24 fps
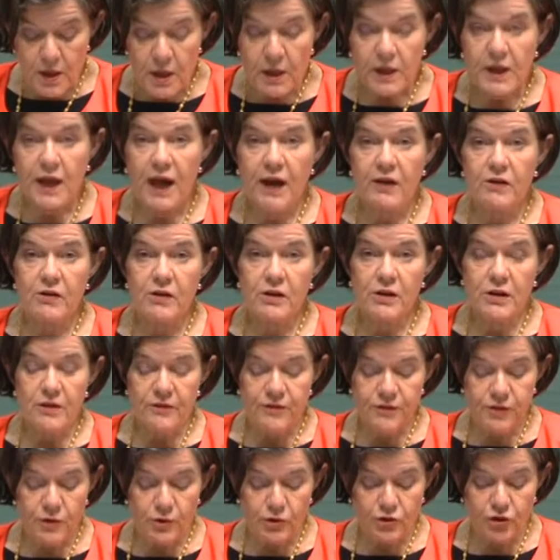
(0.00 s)
Currently,
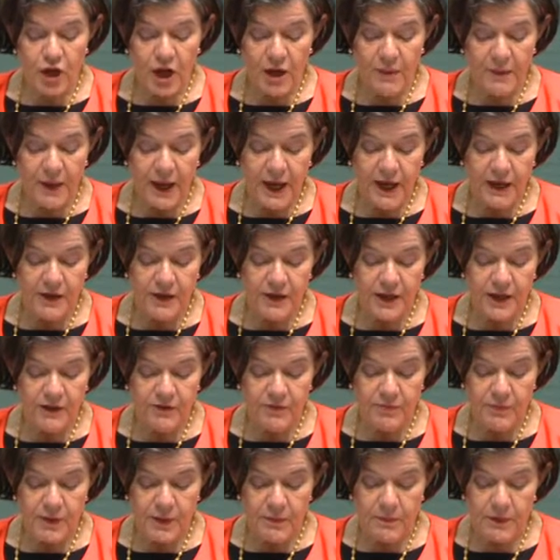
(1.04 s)
full-time
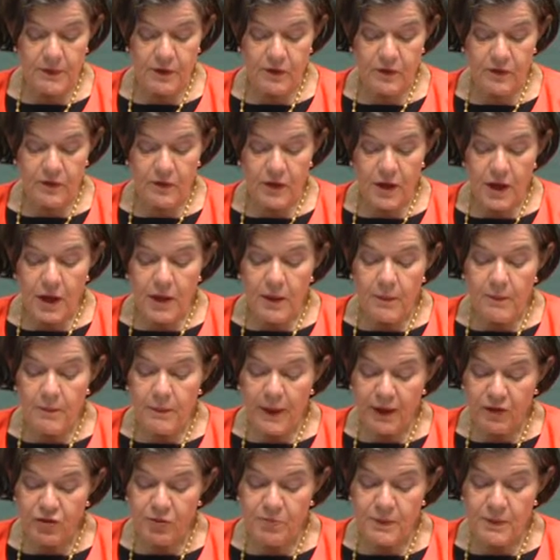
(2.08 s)
ADF members
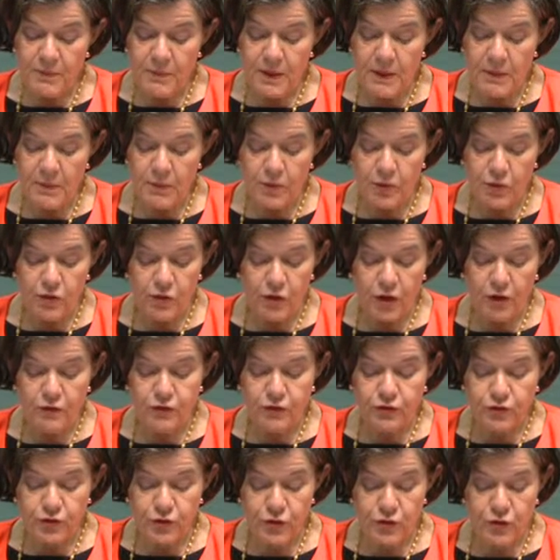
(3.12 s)
must be members of
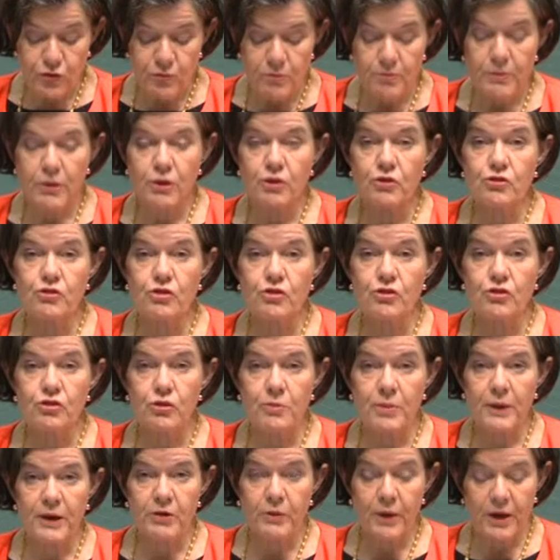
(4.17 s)
two military
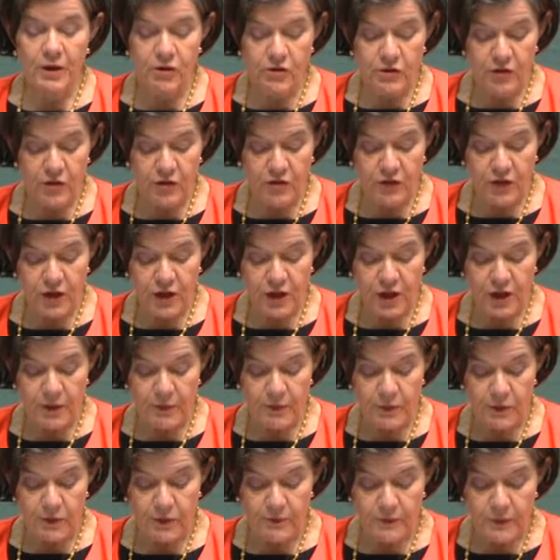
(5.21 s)
superannuation
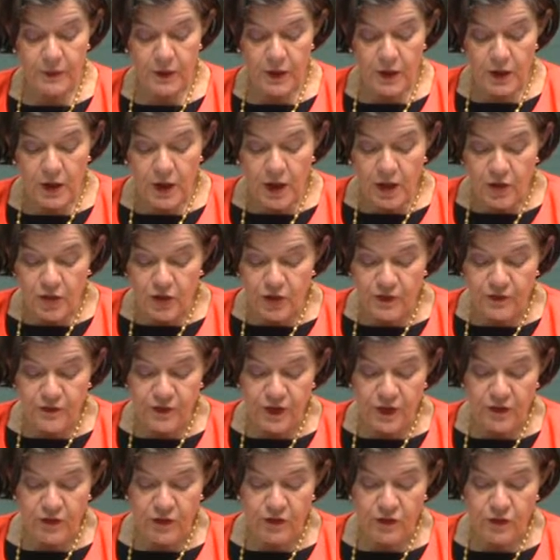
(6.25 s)
schemes: the
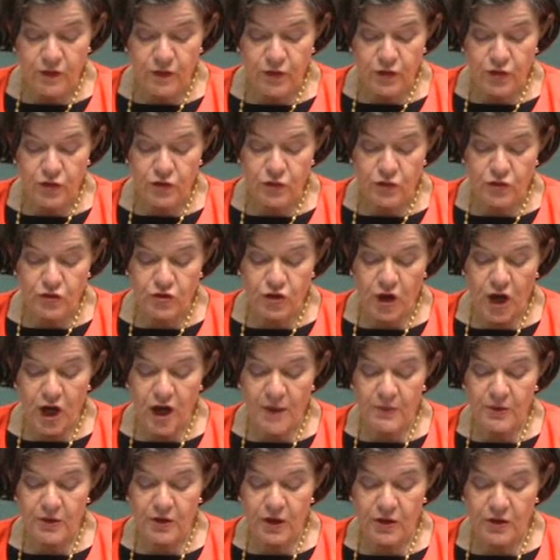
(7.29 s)
Defence Force
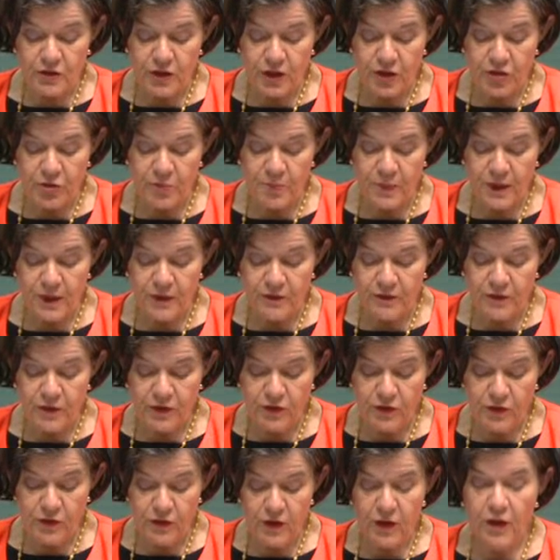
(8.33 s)
Retirement and Death
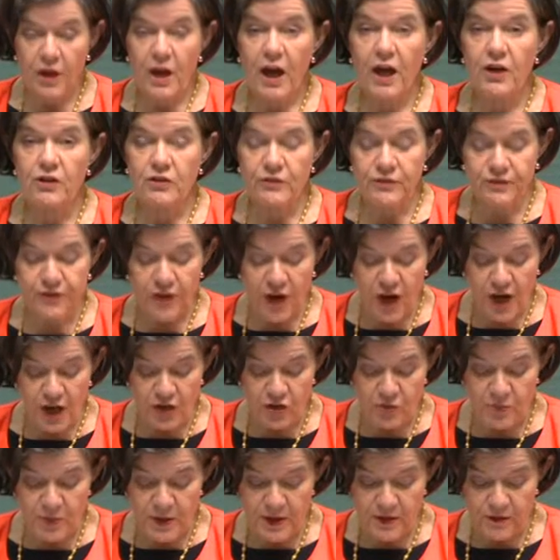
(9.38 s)
Benefits, a
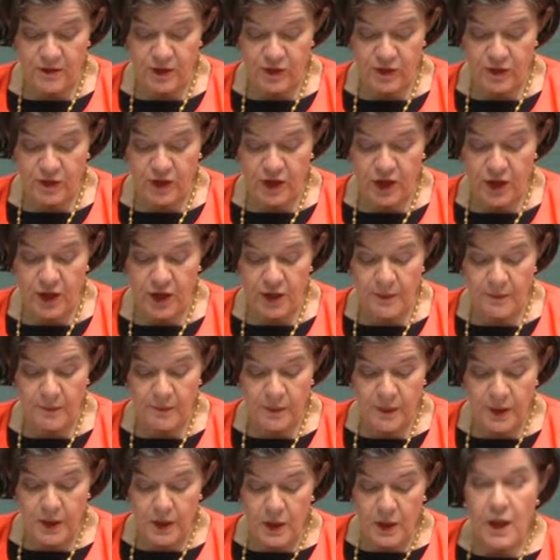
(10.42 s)
defined benefit
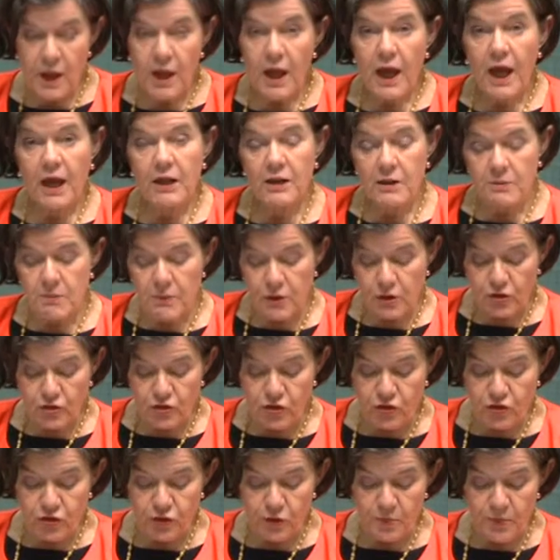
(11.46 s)
scheme, and the
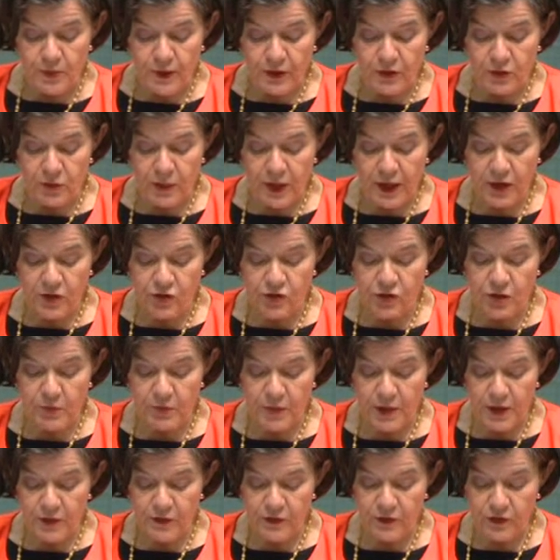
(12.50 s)
Military Superannuation and
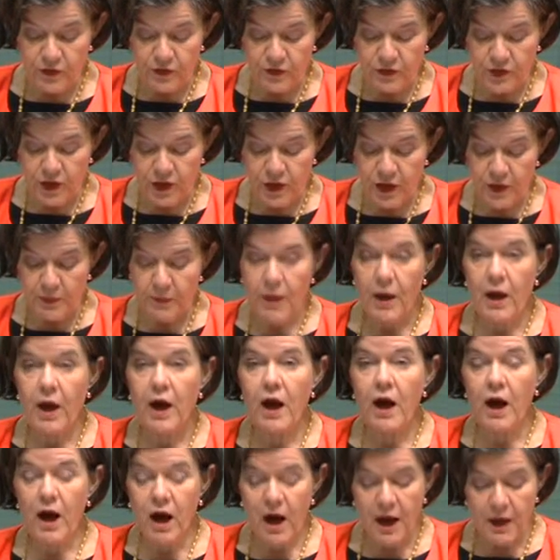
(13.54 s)
Benefits Scheme,
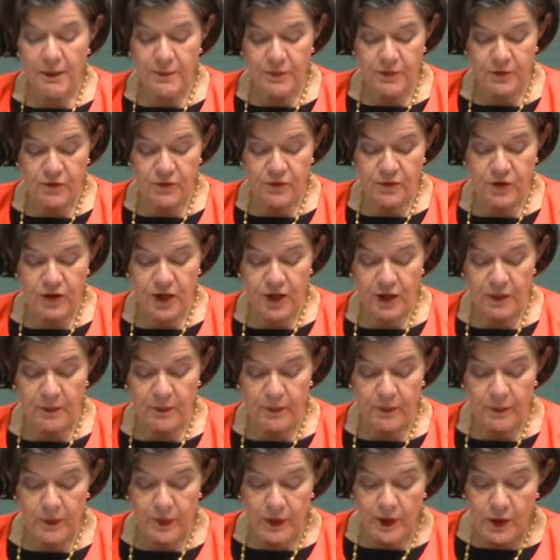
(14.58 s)
a hybrid
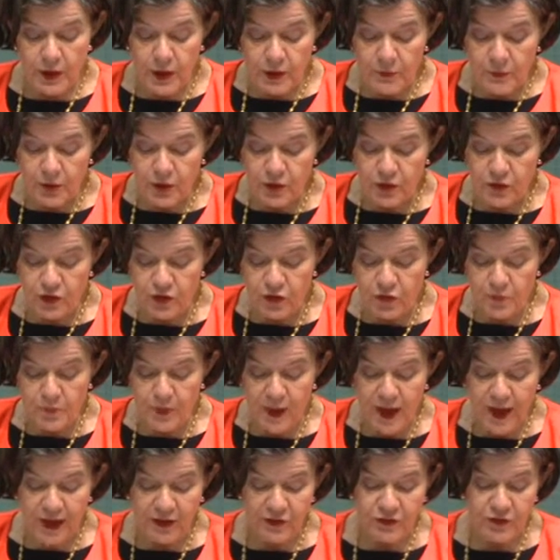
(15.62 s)
scheme, because it is
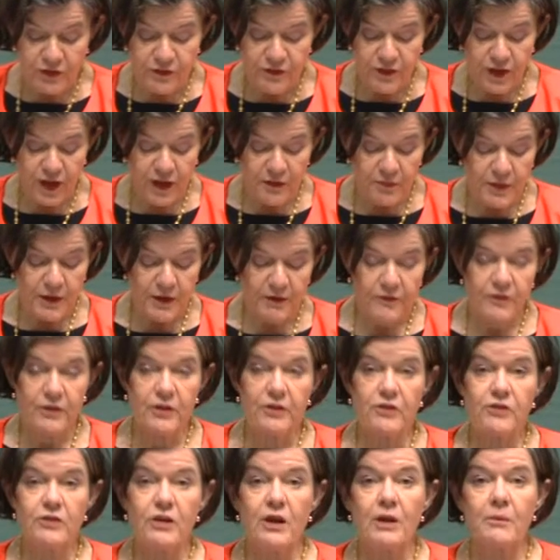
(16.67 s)
part defined
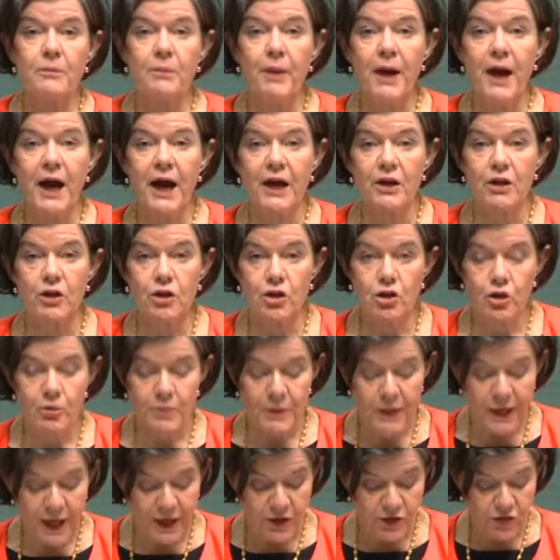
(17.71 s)
benefits and part
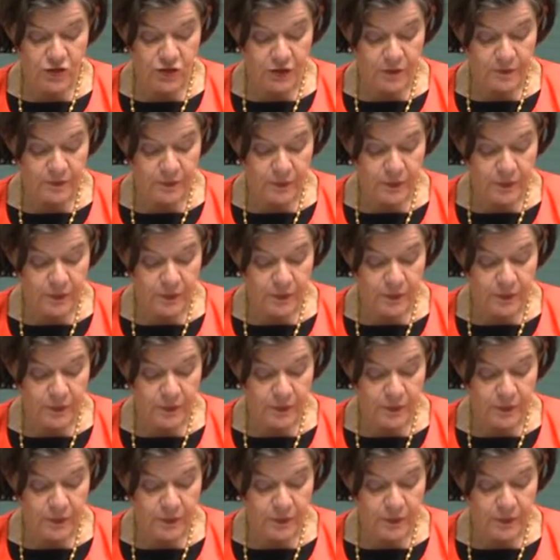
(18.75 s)
accumulation.